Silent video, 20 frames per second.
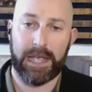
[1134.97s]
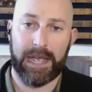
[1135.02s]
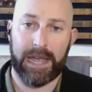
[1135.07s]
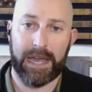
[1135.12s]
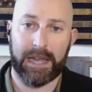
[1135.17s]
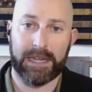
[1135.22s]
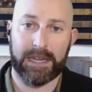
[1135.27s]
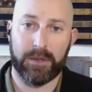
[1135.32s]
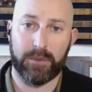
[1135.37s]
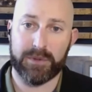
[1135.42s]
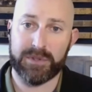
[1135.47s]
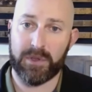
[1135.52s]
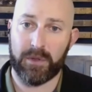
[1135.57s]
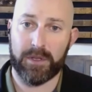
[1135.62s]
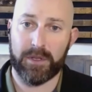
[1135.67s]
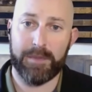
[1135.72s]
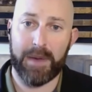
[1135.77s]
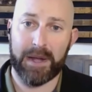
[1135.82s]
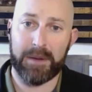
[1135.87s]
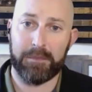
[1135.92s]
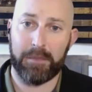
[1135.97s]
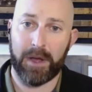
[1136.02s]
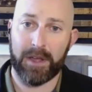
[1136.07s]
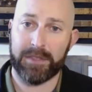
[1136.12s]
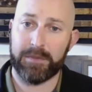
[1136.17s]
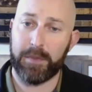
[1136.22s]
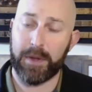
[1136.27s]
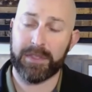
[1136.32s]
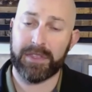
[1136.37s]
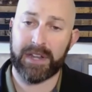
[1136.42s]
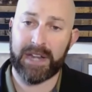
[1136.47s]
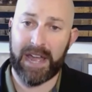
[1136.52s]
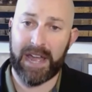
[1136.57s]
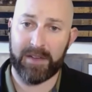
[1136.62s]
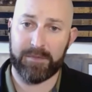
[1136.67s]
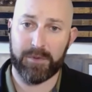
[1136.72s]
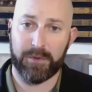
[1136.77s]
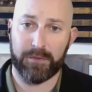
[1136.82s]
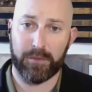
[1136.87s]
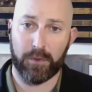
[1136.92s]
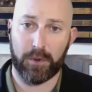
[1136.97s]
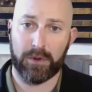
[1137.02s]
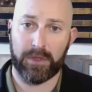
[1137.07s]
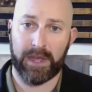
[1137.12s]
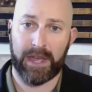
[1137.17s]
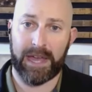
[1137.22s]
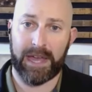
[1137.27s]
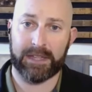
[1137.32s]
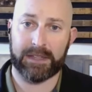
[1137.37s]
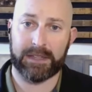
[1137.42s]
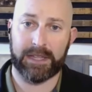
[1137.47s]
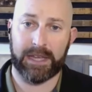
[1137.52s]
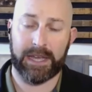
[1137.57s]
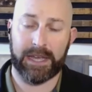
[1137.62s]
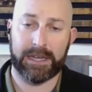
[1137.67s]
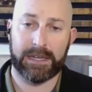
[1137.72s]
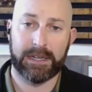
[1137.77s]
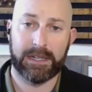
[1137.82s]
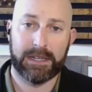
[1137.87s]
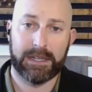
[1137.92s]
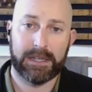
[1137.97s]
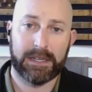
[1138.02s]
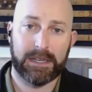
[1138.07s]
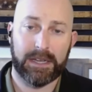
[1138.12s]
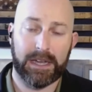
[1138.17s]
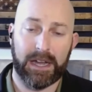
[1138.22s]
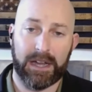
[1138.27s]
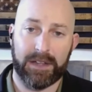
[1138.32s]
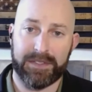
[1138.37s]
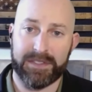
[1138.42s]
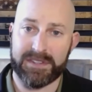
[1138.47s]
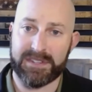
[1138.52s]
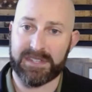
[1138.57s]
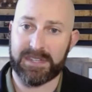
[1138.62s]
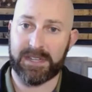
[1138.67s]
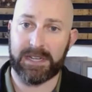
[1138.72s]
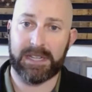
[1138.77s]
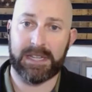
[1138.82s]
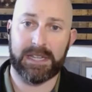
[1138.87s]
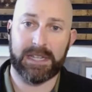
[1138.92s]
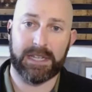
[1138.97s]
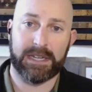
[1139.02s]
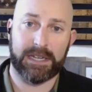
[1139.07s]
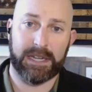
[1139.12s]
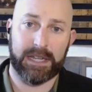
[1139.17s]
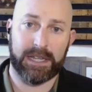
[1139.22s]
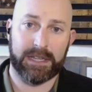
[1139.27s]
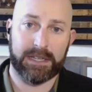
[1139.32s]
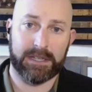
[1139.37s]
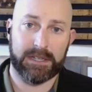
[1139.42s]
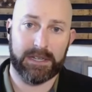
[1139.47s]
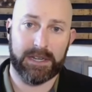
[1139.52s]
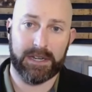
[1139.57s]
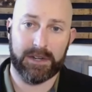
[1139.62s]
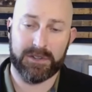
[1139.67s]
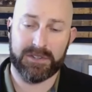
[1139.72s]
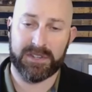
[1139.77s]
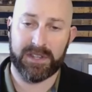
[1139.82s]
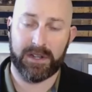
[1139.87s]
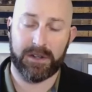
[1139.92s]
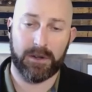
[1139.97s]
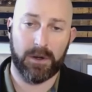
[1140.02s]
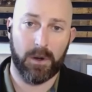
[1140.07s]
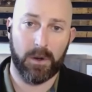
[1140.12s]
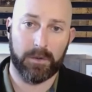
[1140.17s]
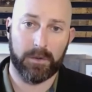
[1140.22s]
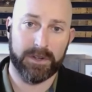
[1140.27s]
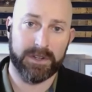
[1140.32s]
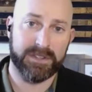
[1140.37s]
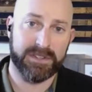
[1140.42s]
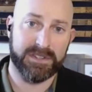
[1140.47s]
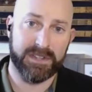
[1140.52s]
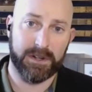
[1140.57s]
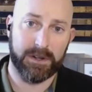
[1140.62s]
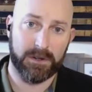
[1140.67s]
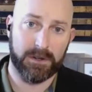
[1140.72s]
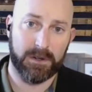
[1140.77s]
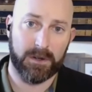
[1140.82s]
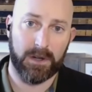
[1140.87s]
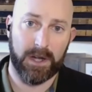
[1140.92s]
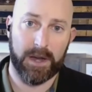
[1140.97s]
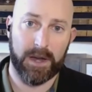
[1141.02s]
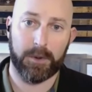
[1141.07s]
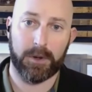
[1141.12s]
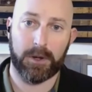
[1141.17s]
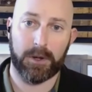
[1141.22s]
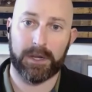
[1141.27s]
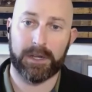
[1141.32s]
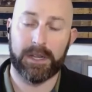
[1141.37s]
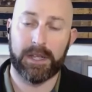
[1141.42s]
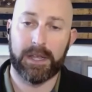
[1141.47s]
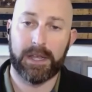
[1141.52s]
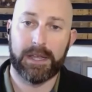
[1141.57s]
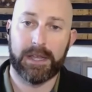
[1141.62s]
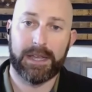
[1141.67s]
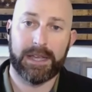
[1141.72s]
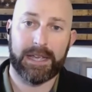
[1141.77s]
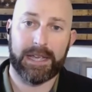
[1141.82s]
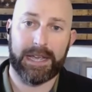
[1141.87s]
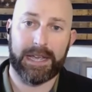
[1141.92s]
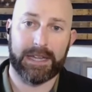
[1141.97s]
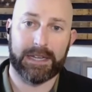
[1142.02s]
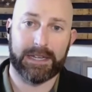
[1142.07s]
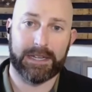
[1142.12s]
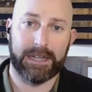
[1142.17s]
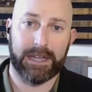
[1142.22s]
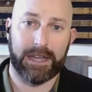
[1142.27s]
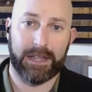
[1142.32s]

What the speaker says: And it was only about a month and a half before that the city and Senator Hoeven and Senator Kramer and